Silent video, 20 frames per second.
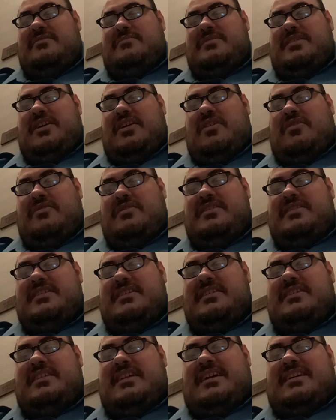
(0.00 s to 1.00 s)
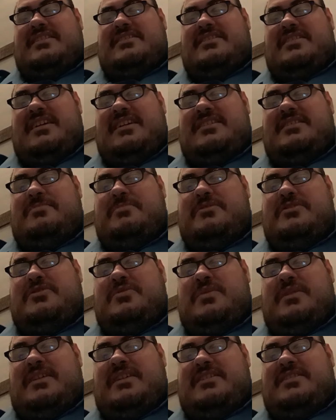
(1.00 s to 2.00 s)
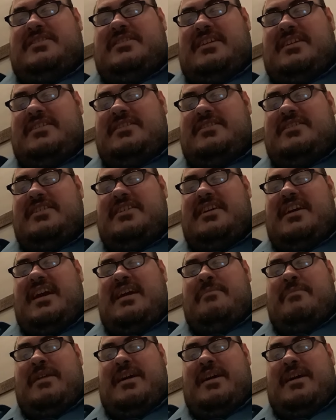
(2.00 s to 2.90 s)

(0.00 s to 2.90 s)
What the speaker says: the only thing that stands between sanity and